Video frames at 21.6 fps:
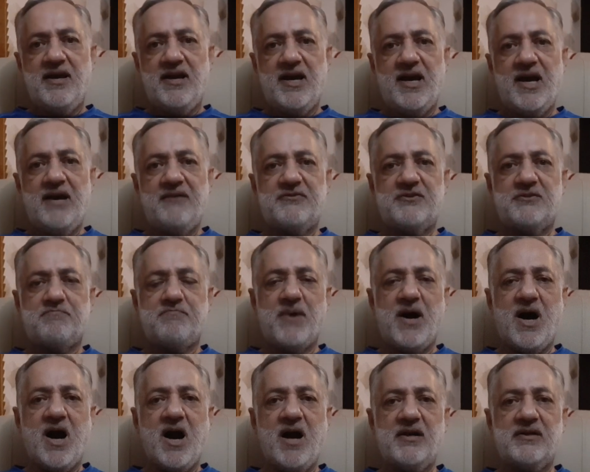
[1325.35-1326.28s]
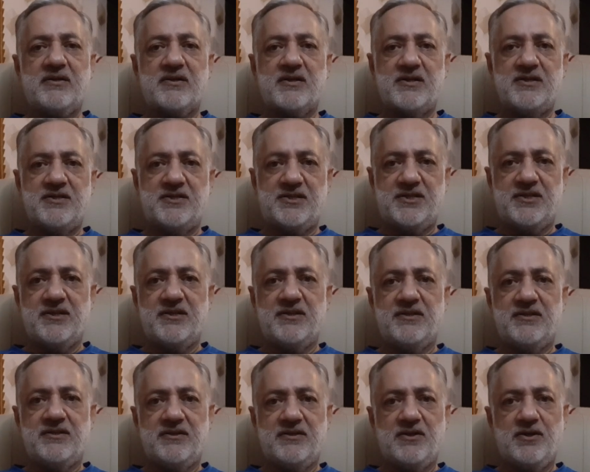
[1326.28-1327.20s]
have sparked
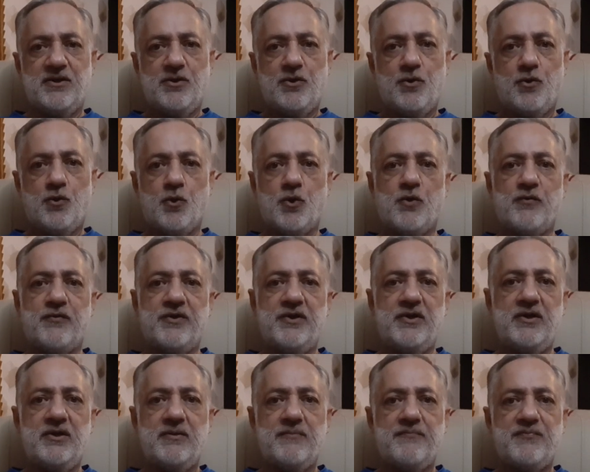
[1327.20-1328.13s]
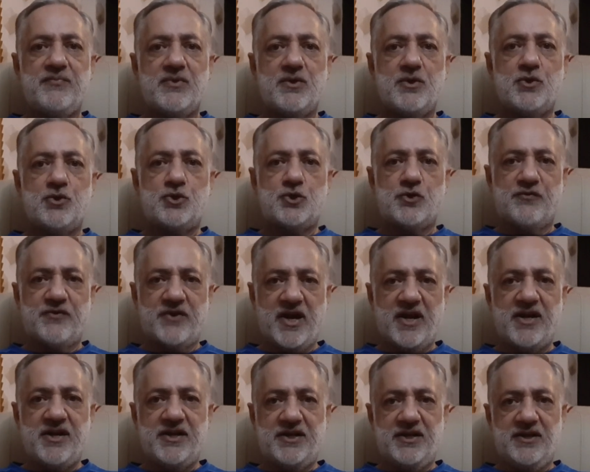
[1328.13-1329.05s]
concern over
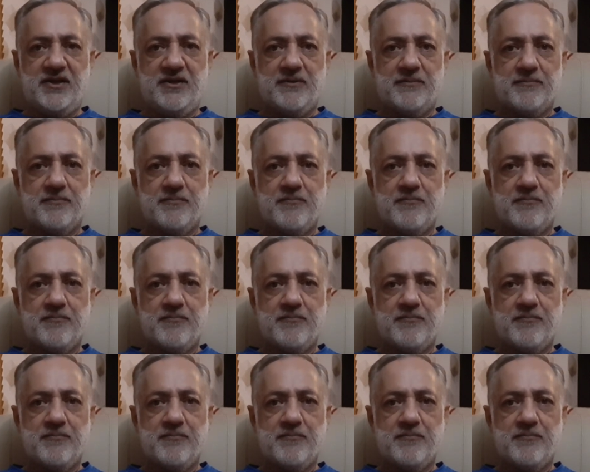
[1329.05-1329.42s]
sovereignty,